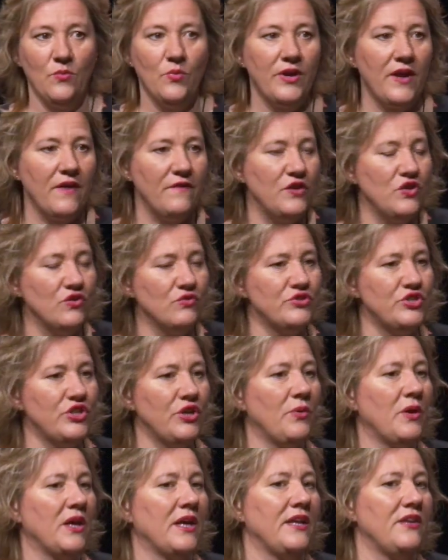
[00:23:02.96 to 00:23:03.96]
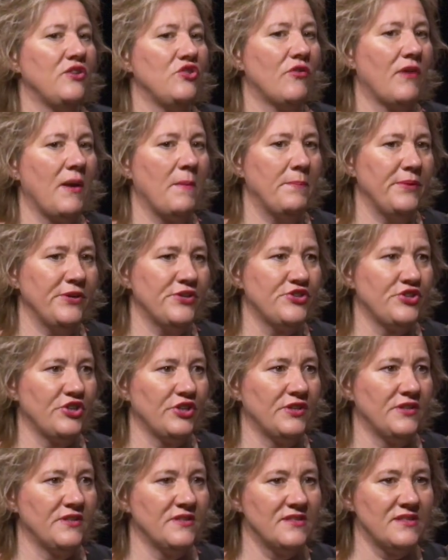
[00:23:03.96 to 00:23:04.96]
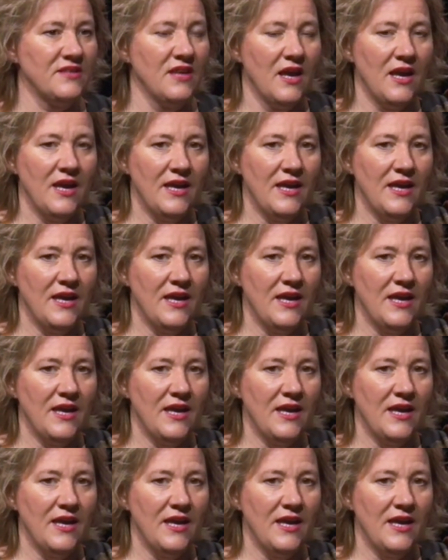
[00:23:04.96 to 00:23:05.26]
Whatever you're doing in your ambitions,